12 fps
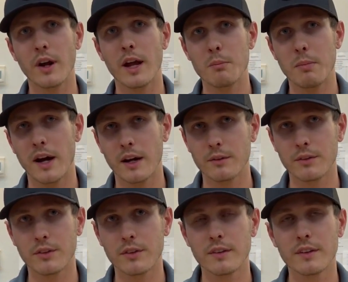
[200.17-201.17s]
8
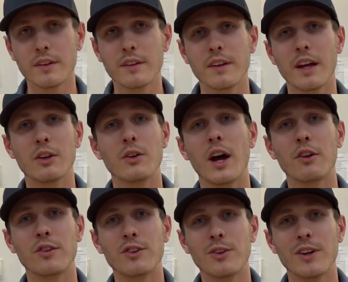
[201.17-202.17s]
pounds. Thank you guys
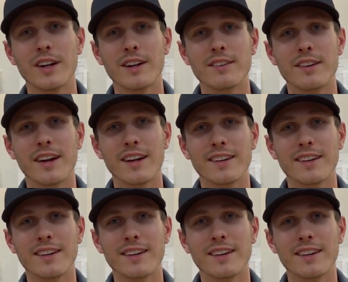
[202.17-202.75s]
for tuning in today.